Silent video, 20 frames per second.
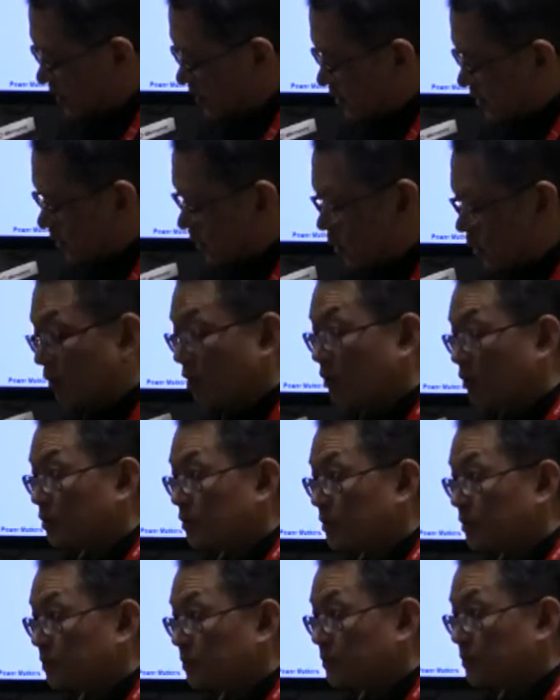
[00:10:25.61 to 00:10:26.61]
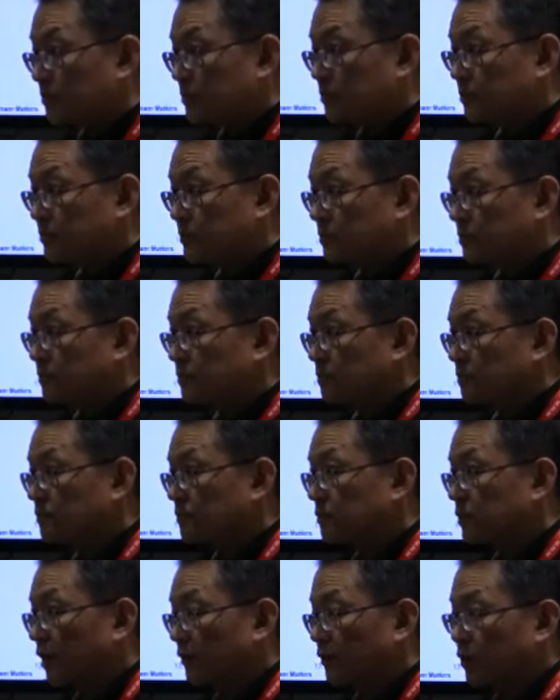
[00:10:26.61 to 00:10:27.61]
typical
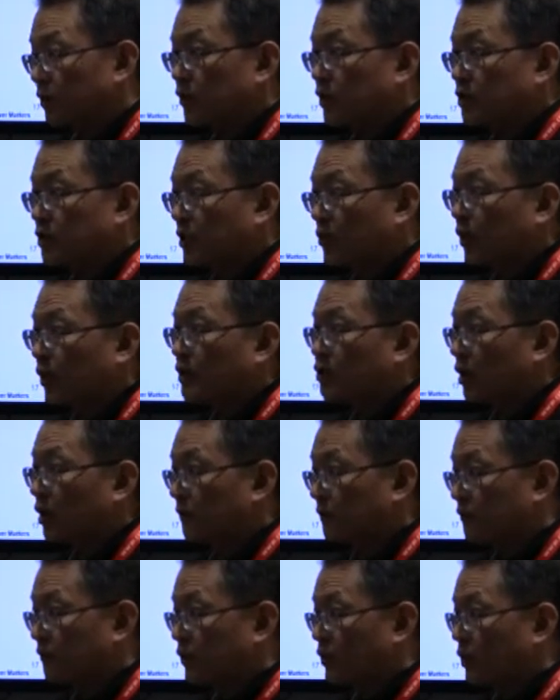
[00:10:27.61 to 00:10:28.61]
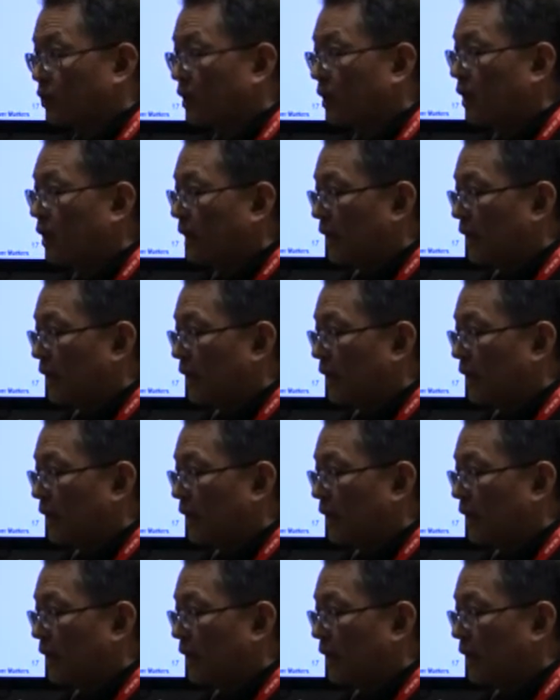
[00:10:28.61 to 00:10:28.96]
configuration, one driving 4,